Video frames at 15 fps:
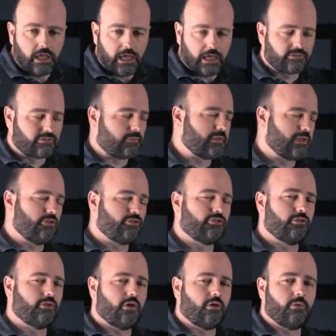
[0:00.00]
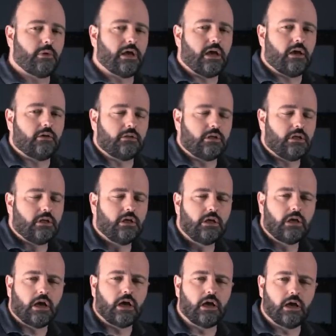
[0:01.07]
And something you should know about
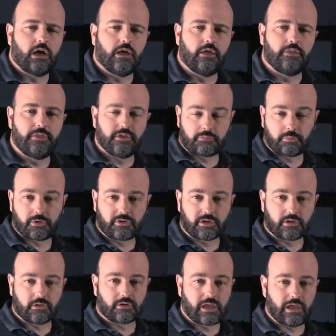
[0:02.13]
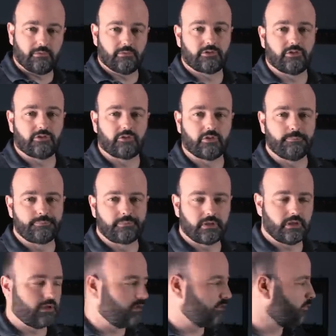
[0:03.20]
uh, this particular camera system
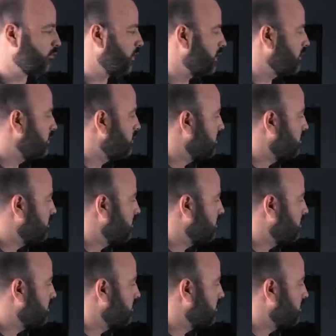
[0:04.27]
is when